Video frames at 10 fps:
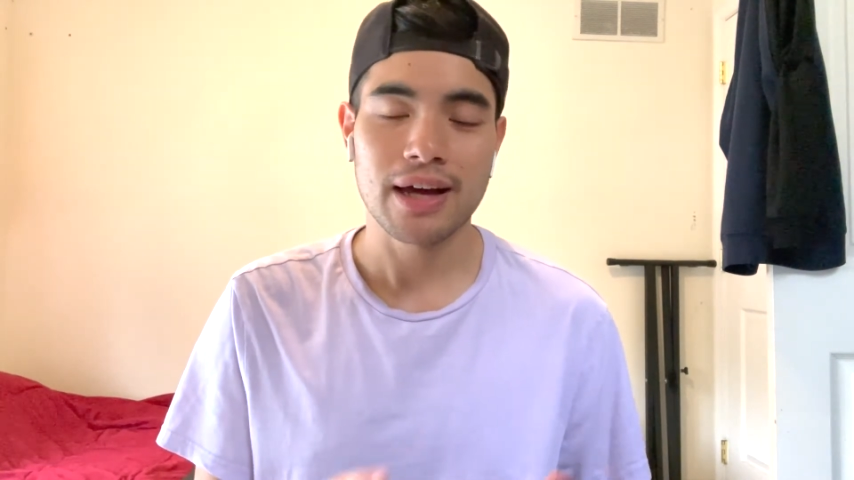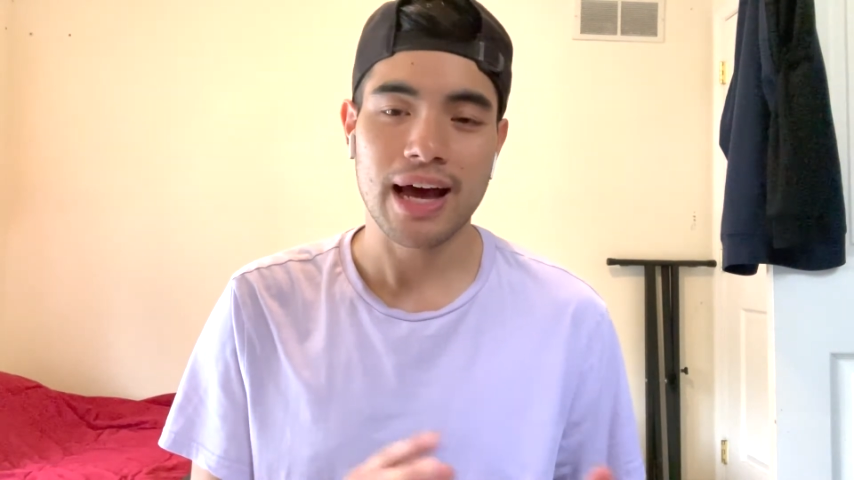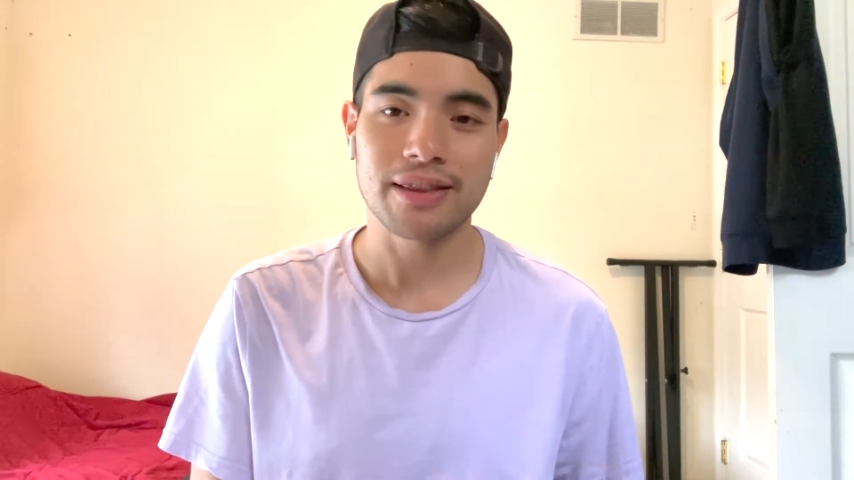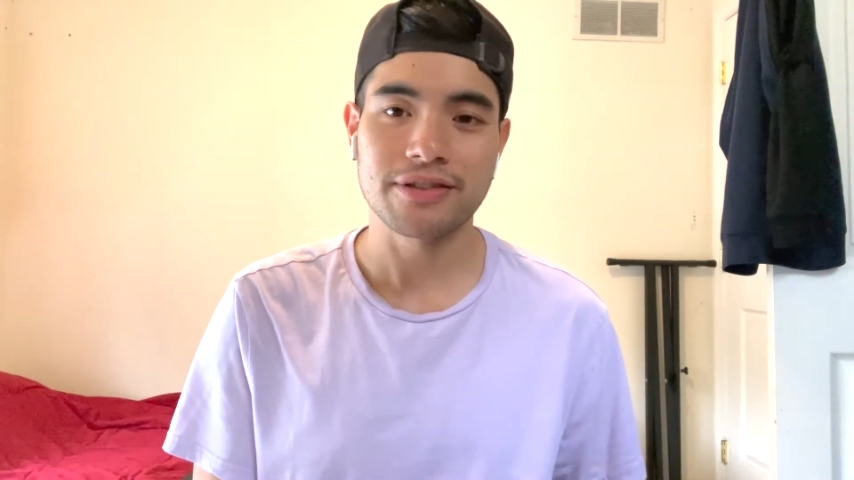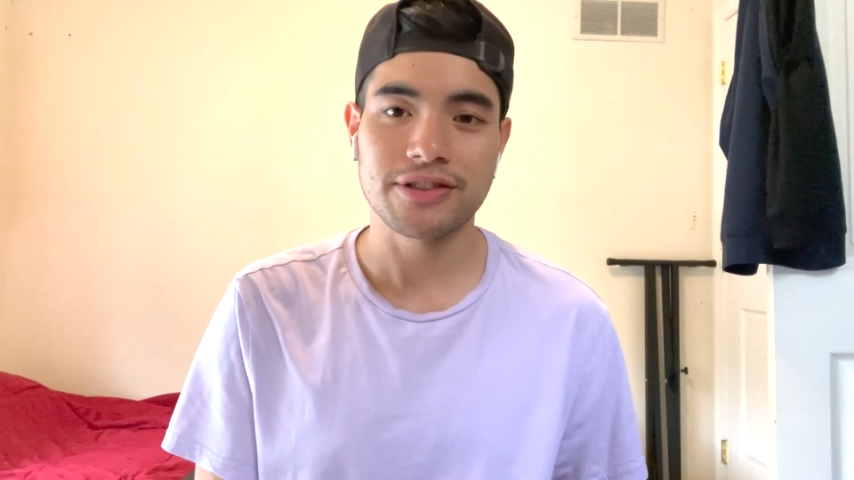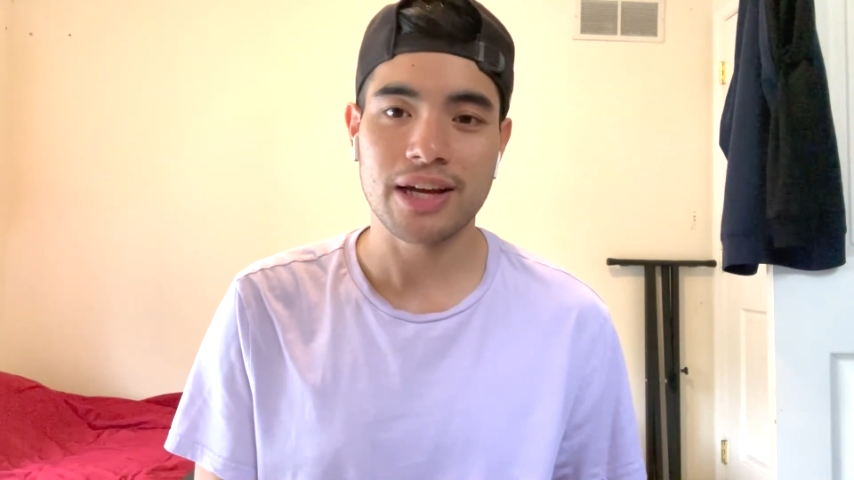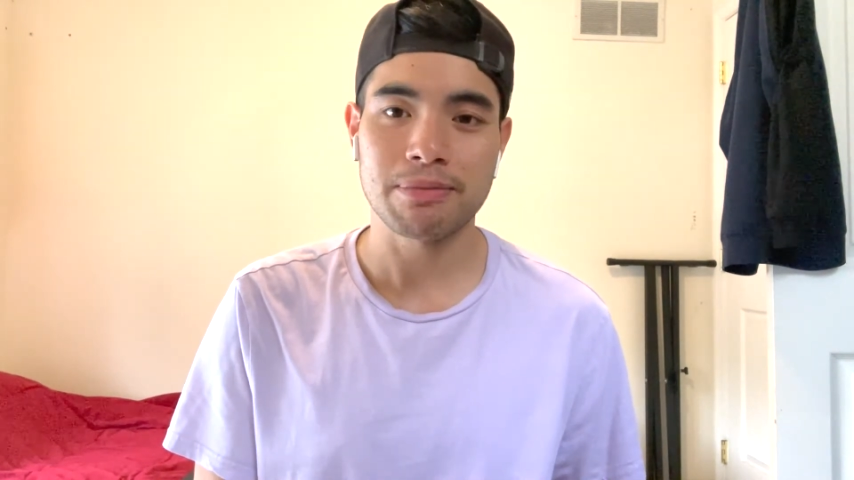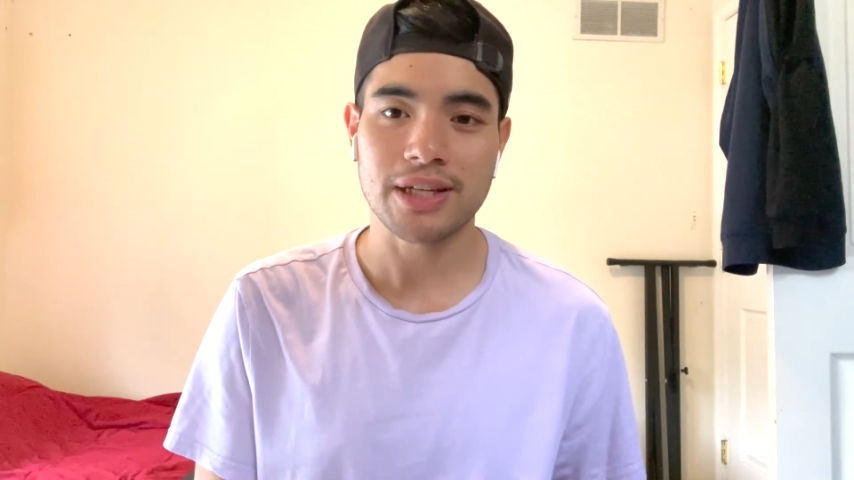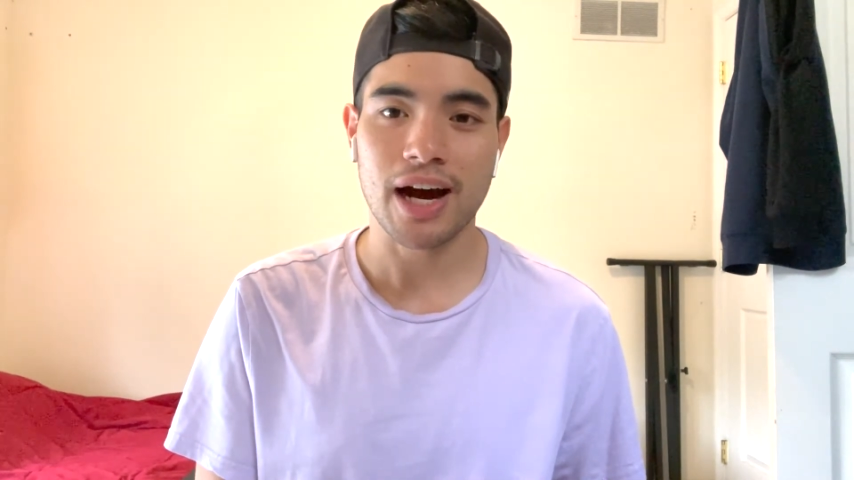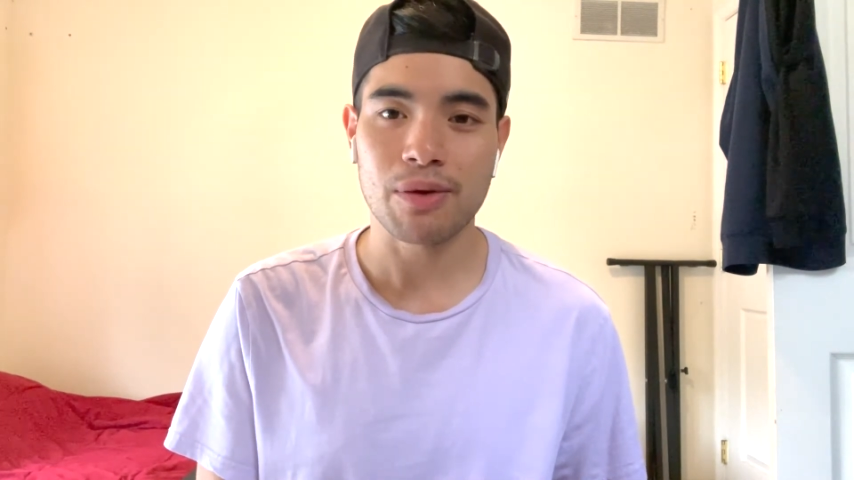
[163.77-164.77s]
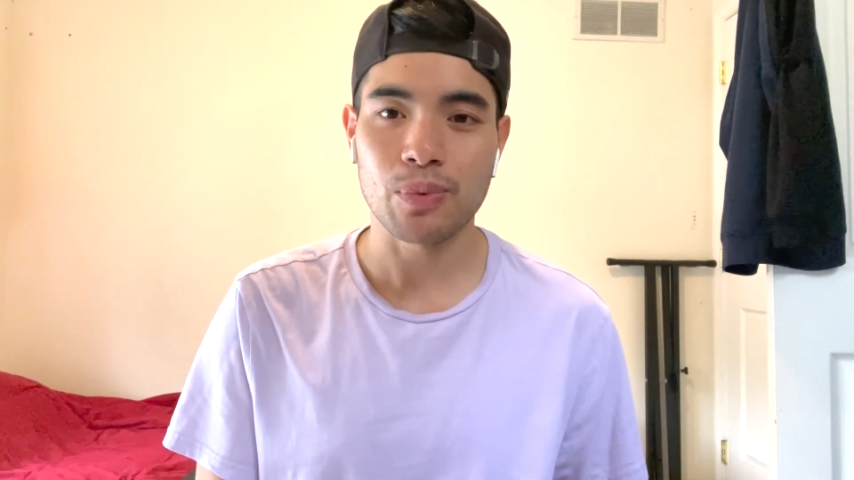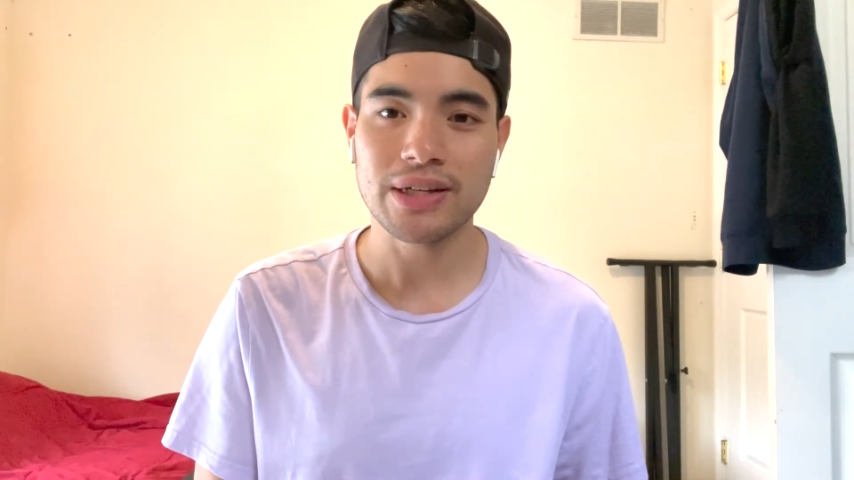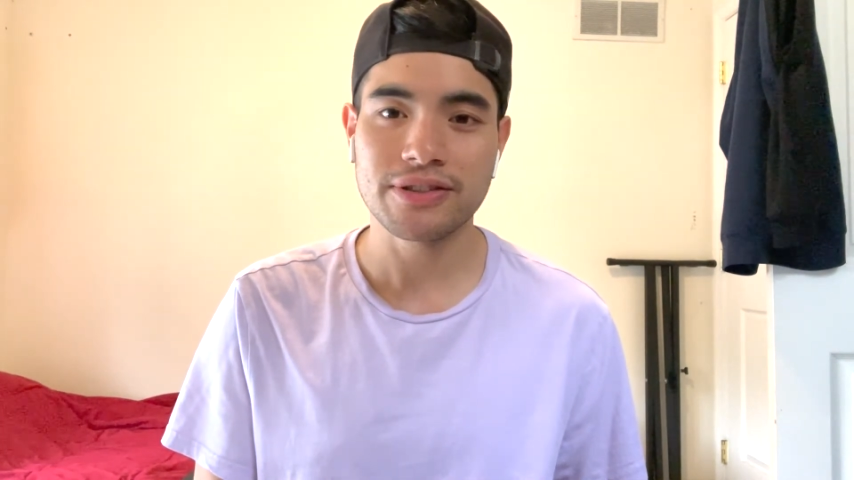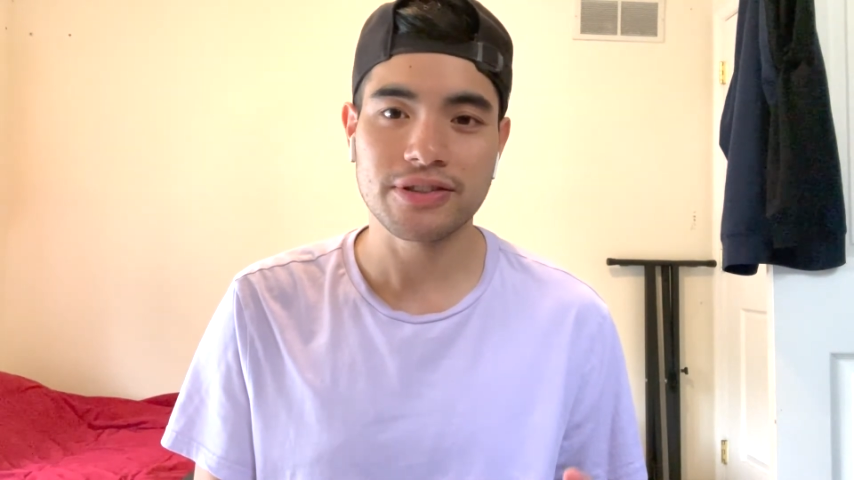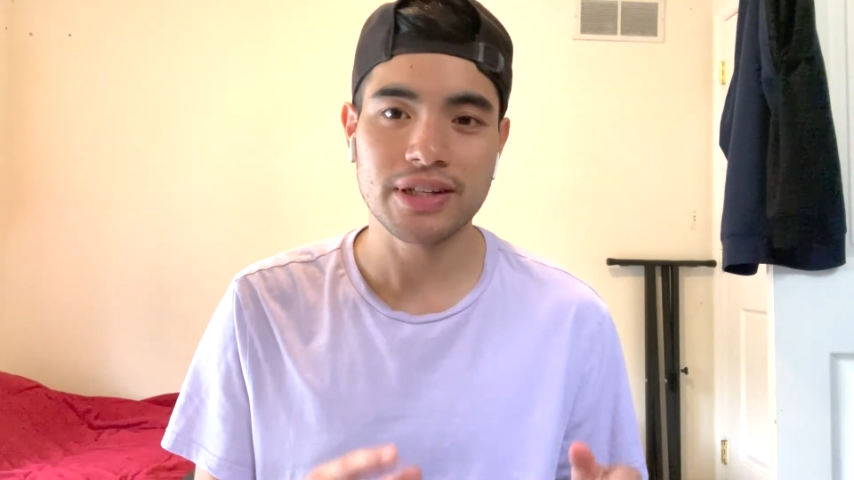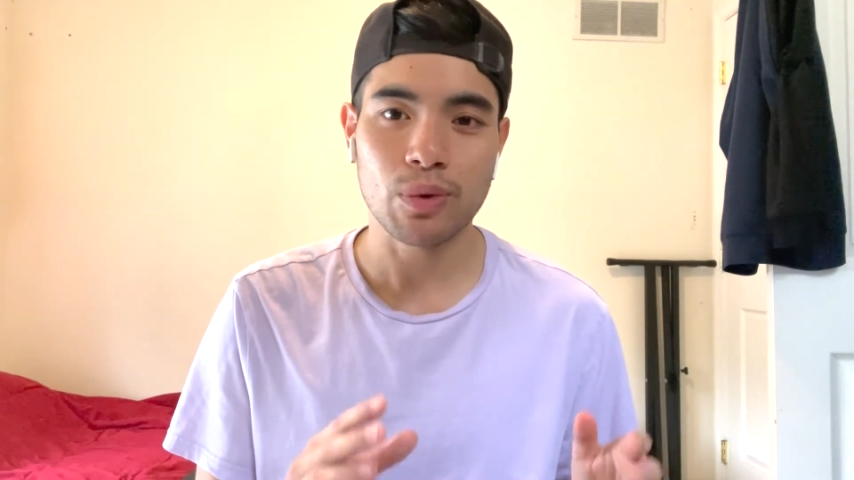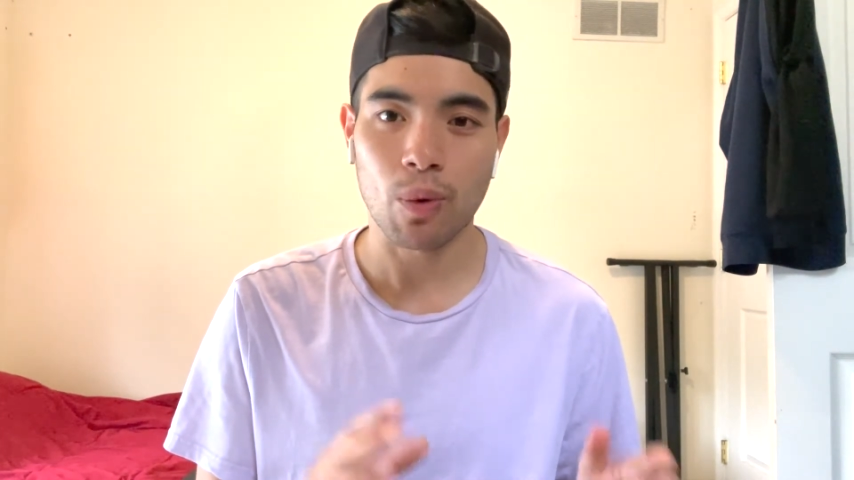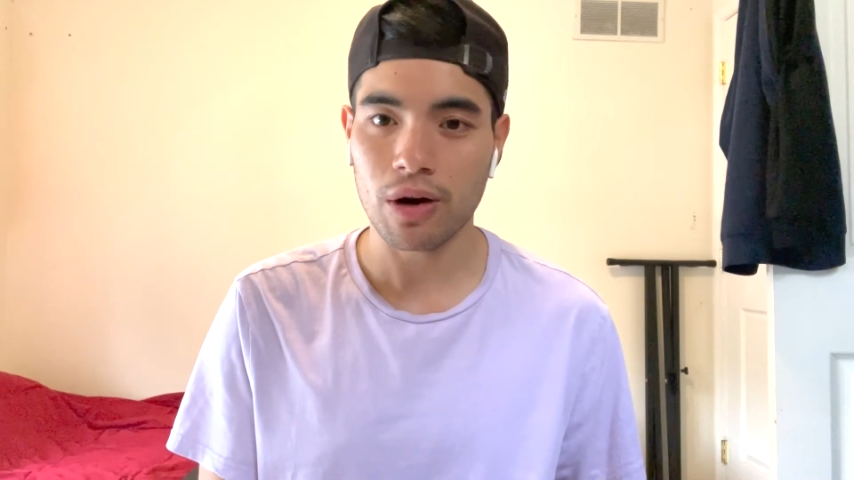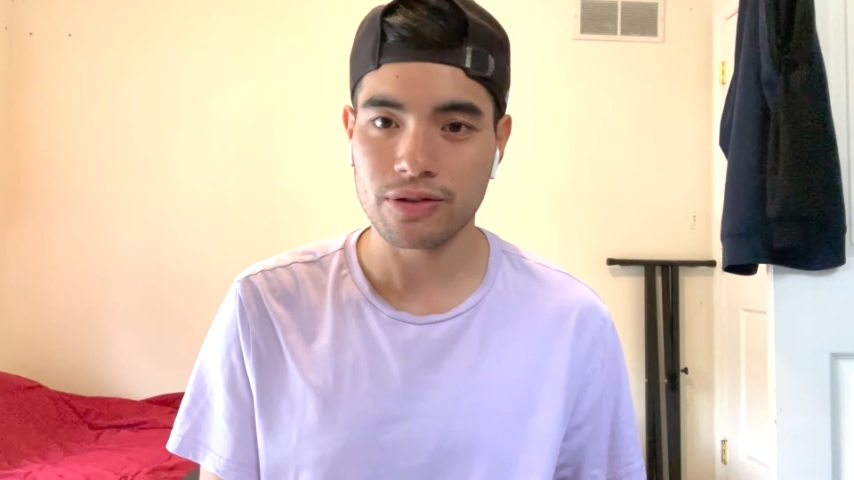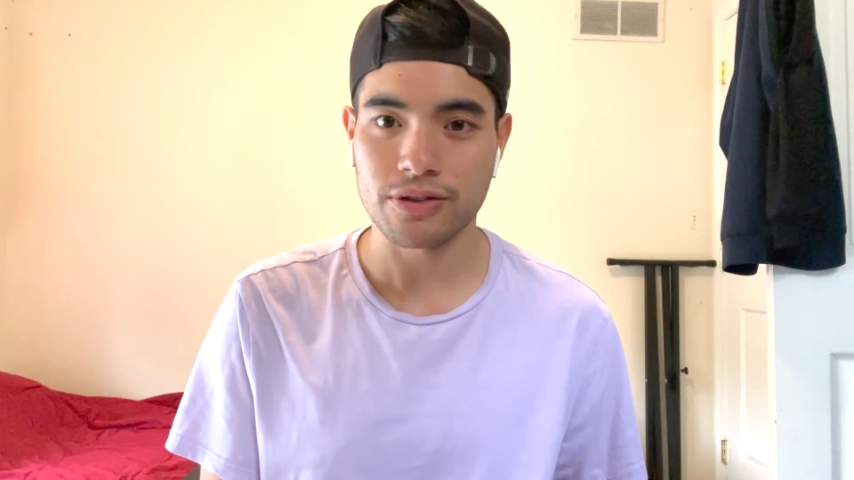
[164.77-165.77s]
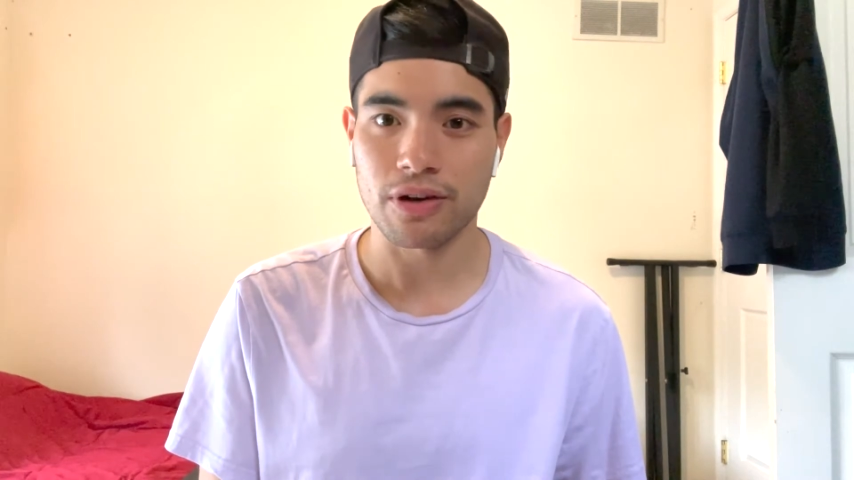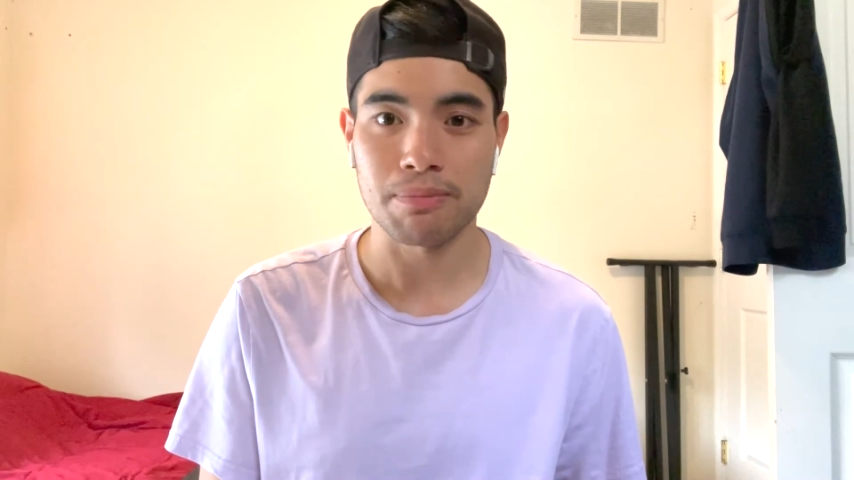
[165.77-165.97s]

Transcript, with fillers: at the same time, we see Wolsun